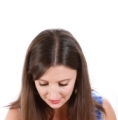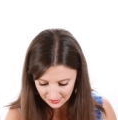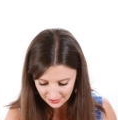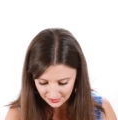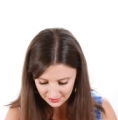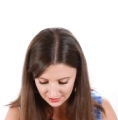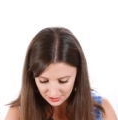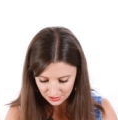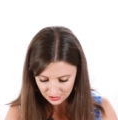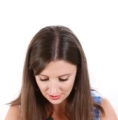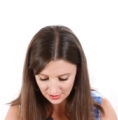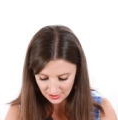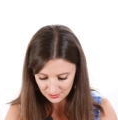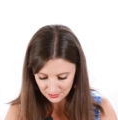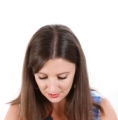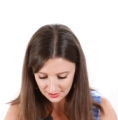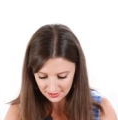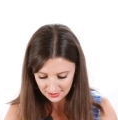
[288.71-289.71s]
Let's
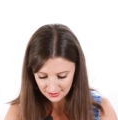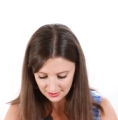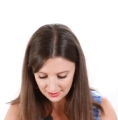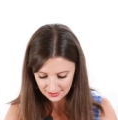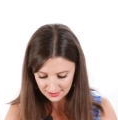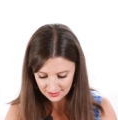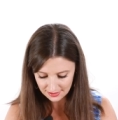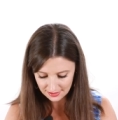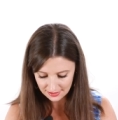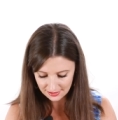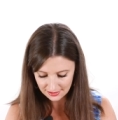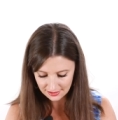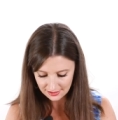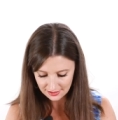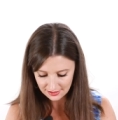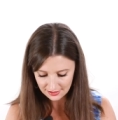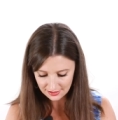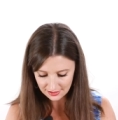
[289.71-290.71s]
try one of these.
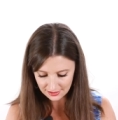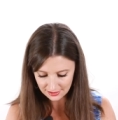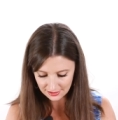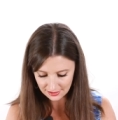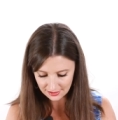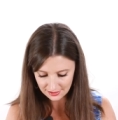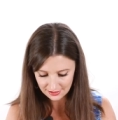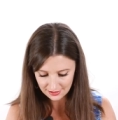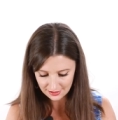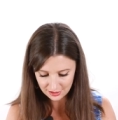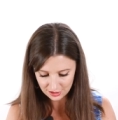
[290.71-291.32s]
Oh,